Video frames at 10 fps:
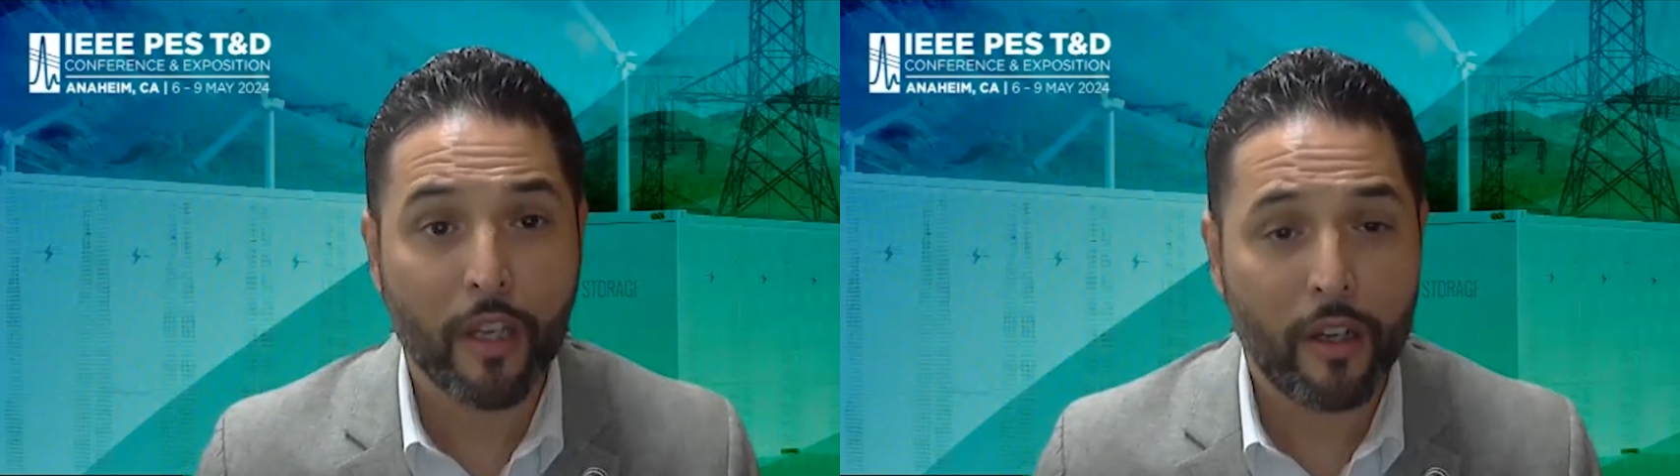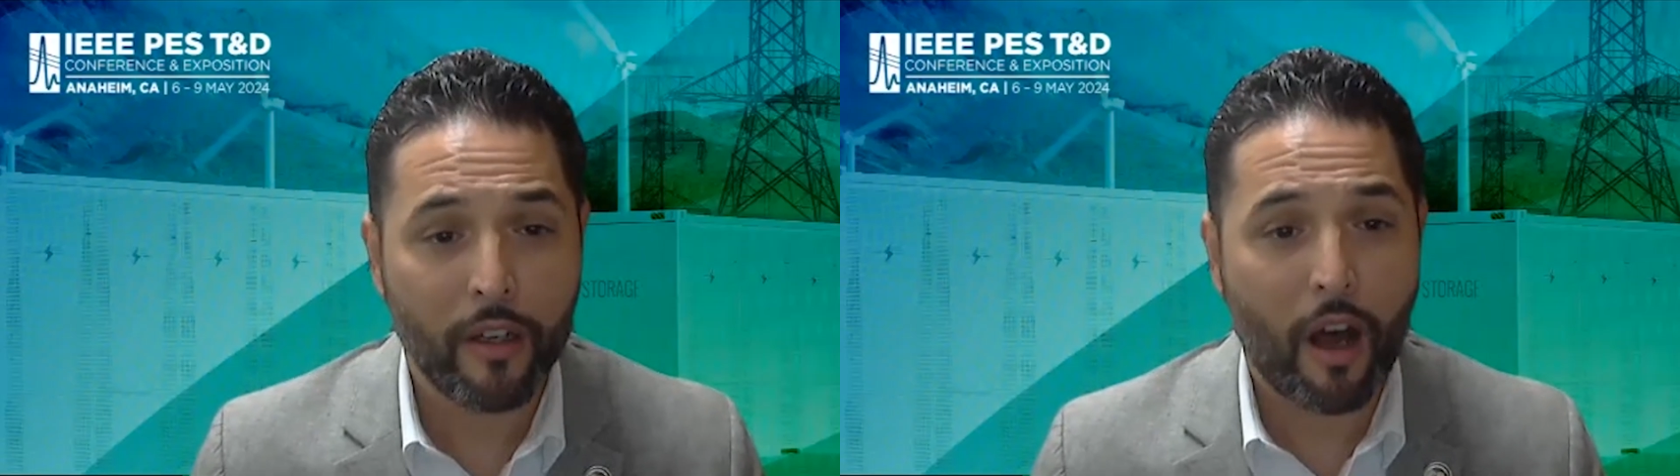
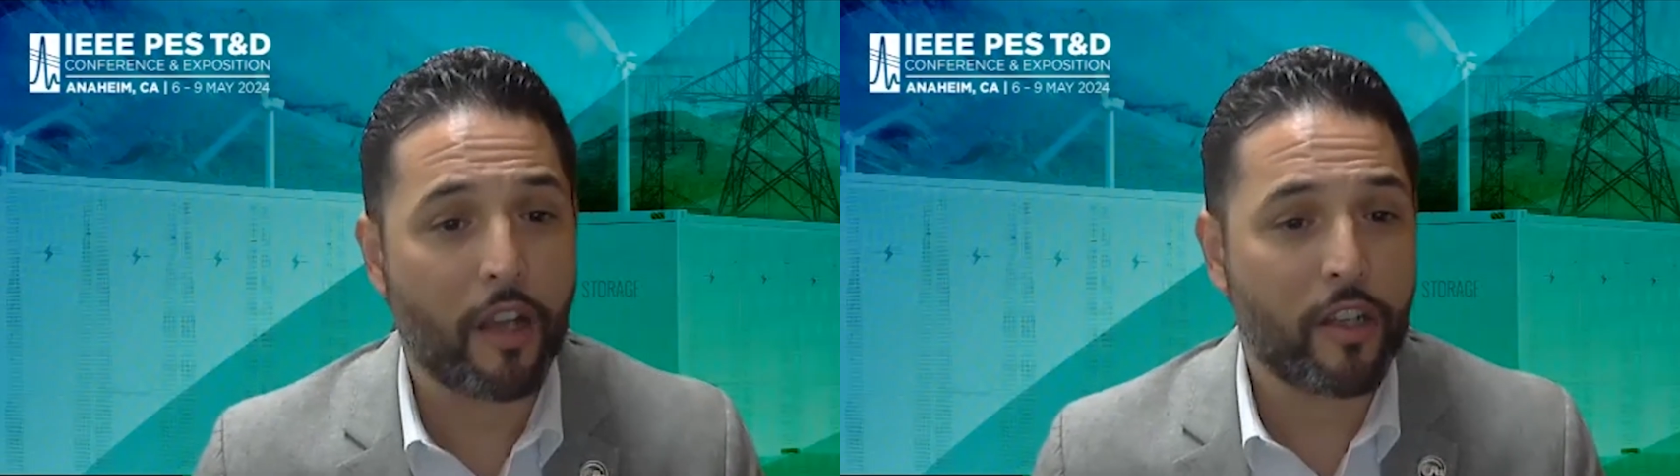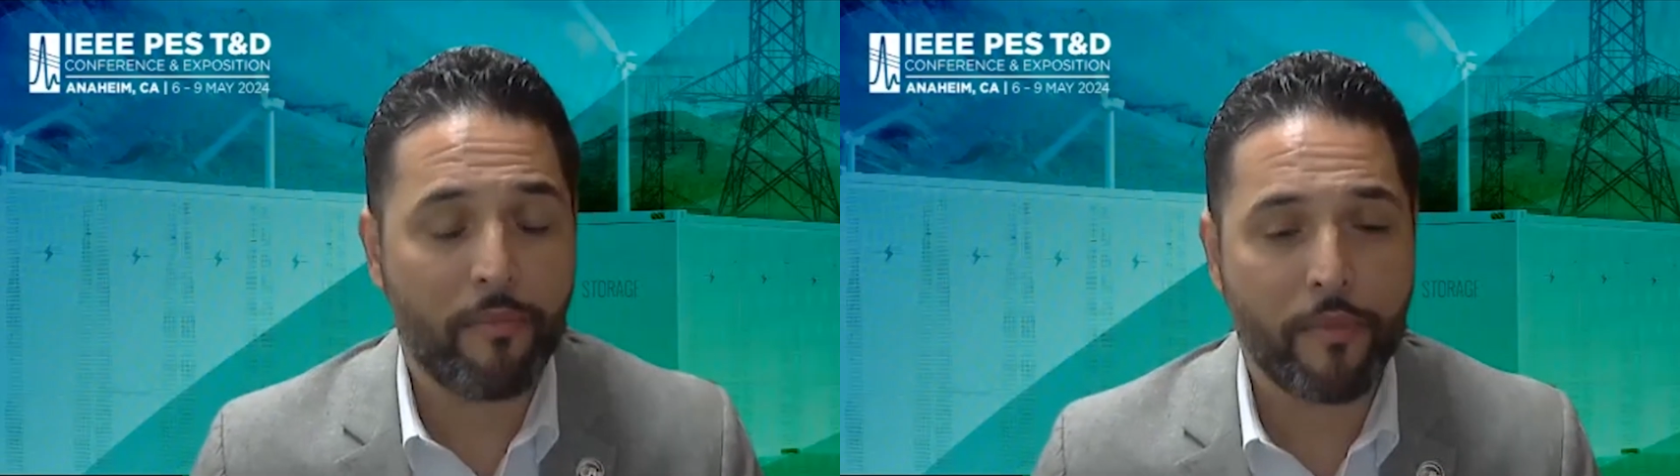
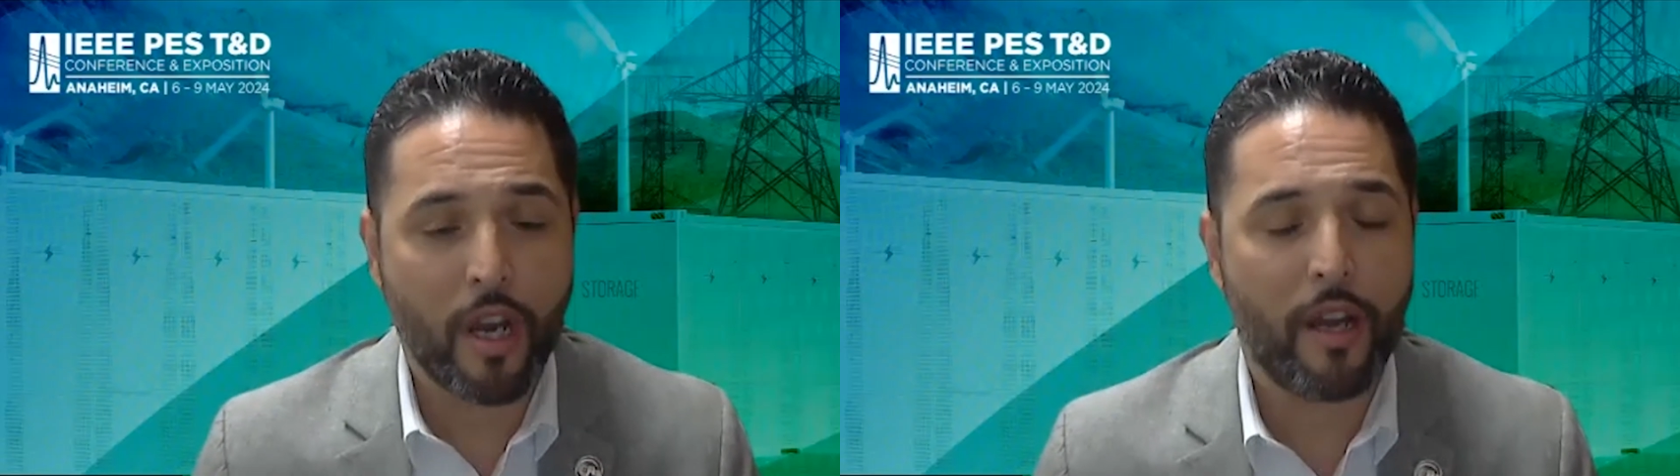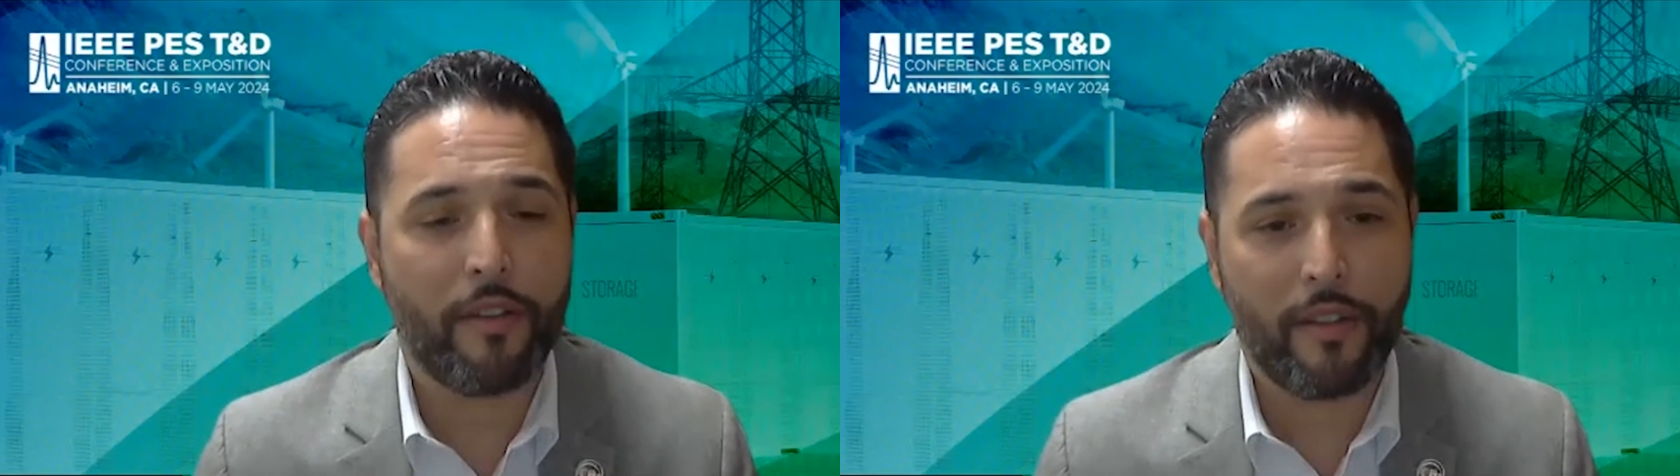Awesome,
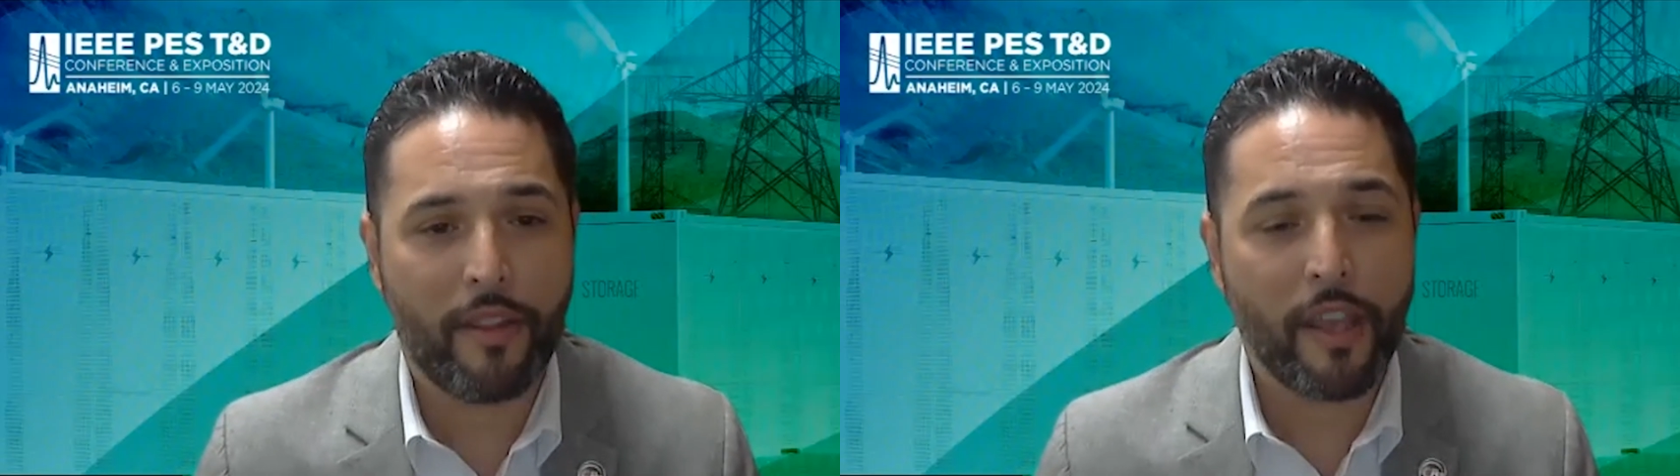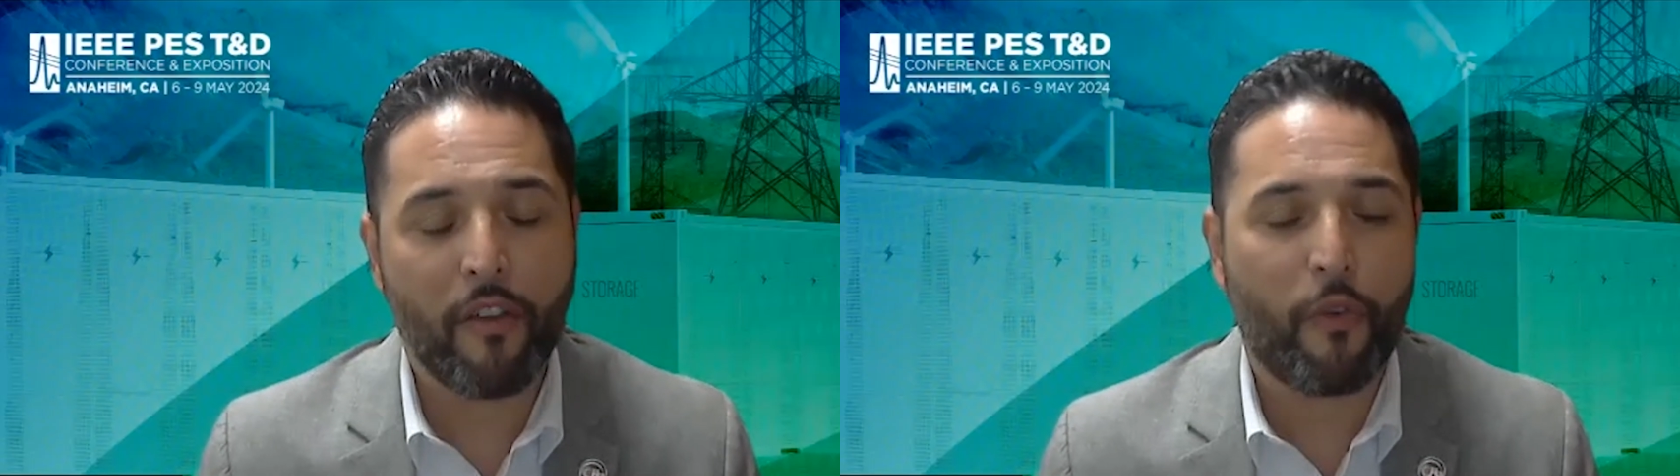John. Thank
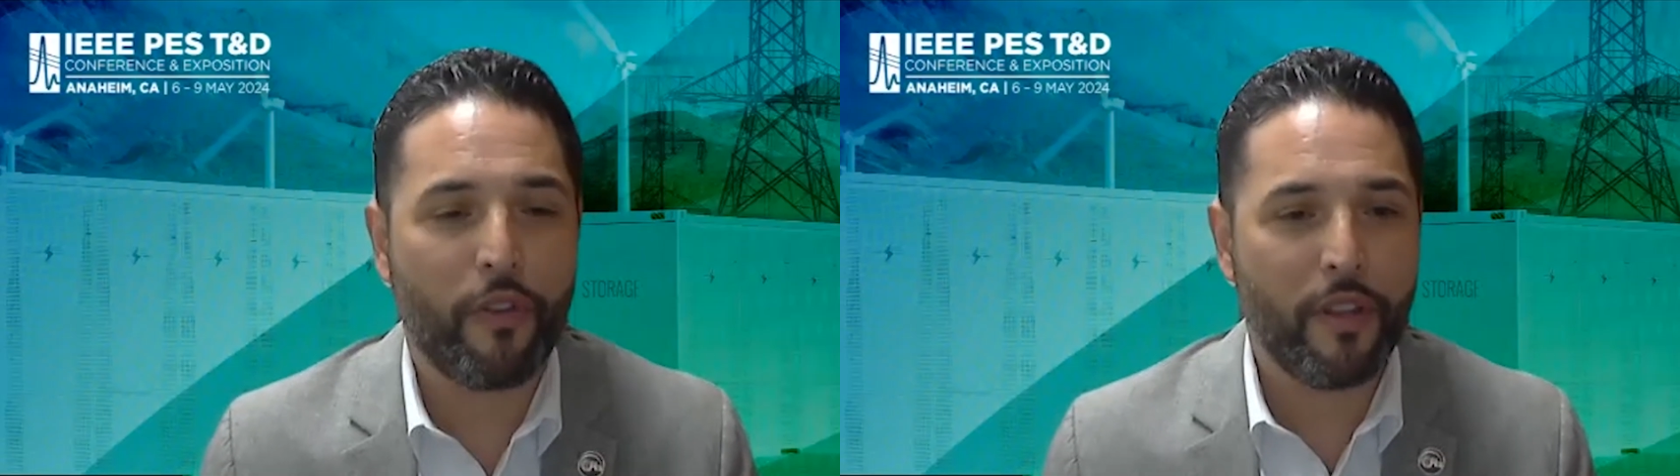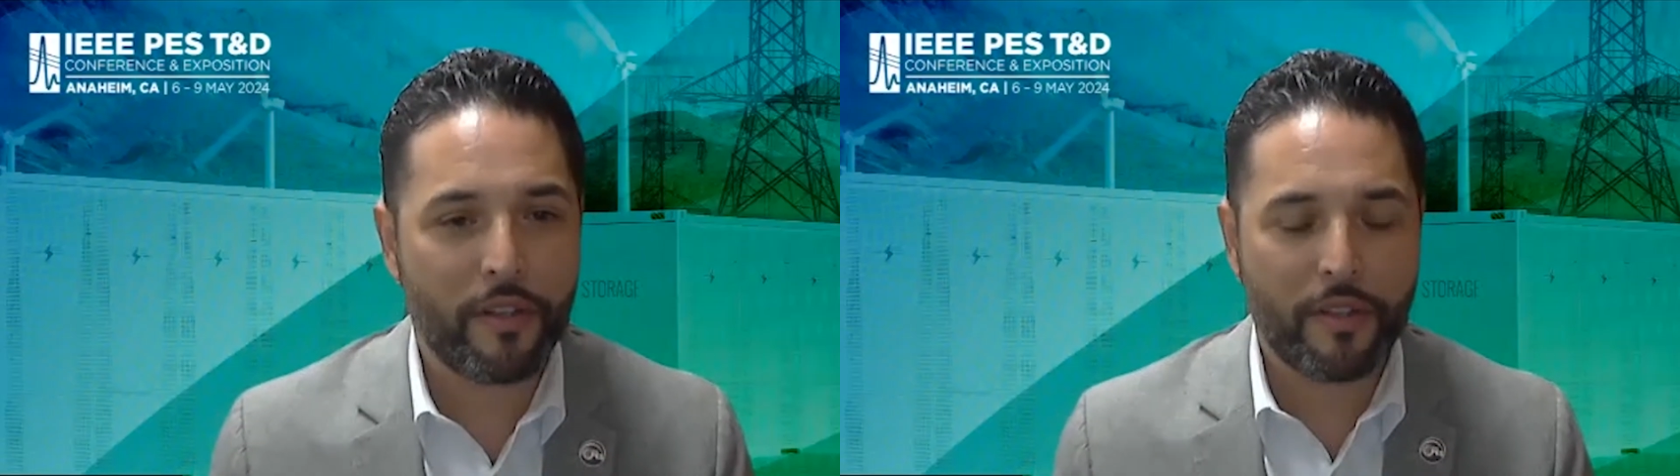you for
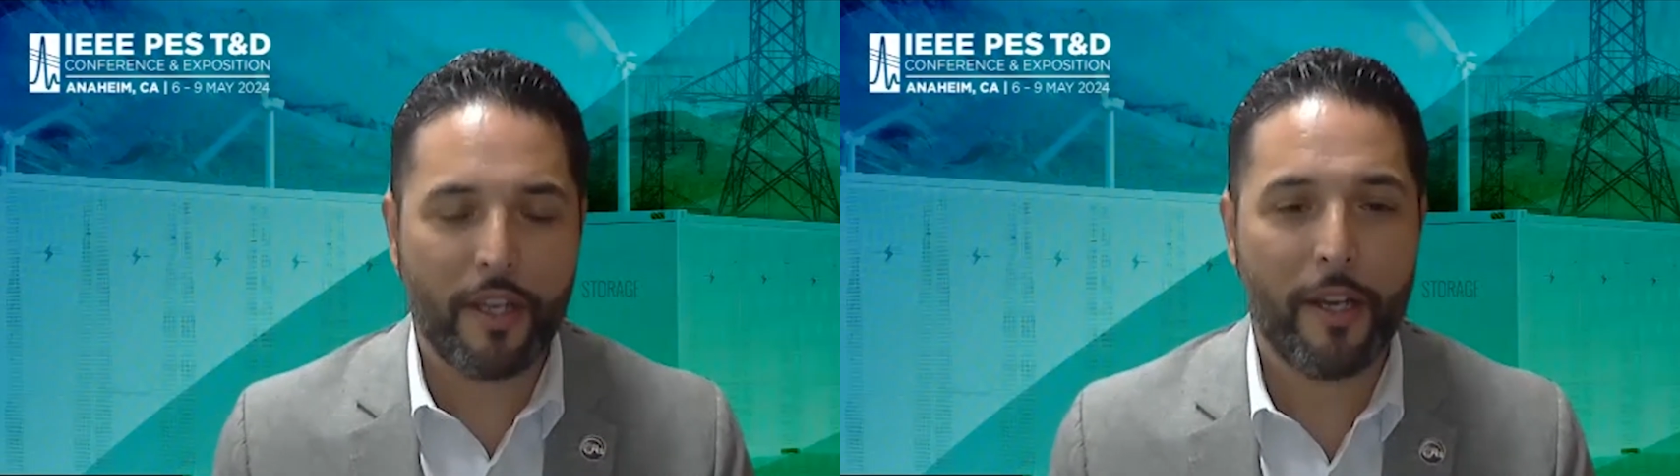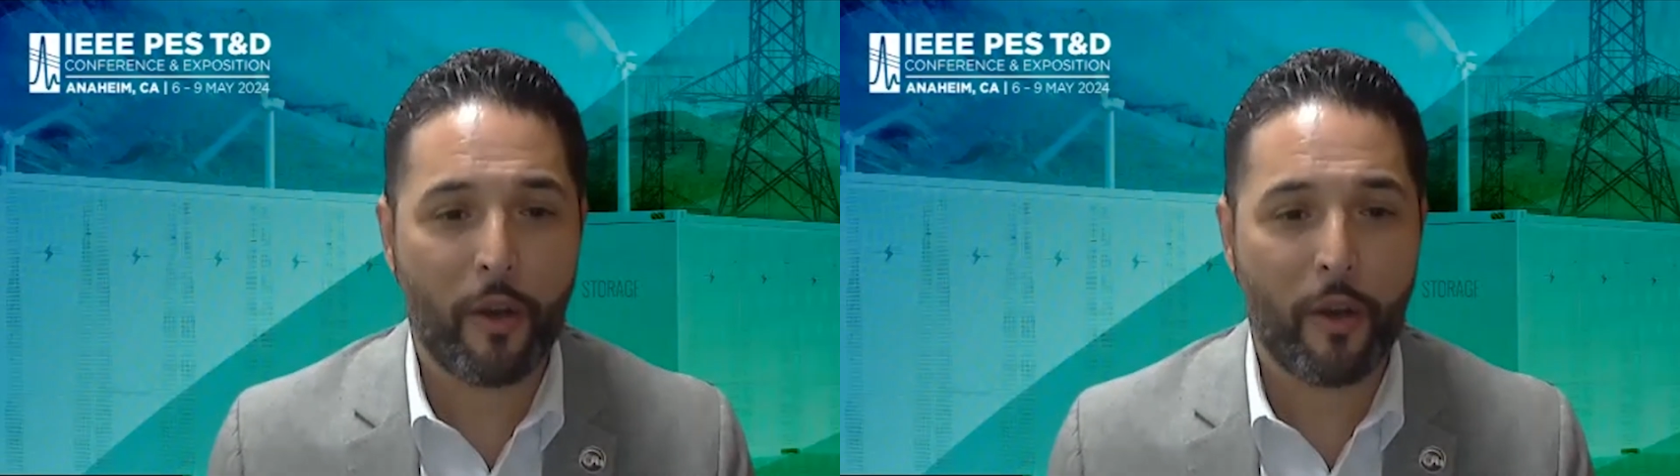this uh,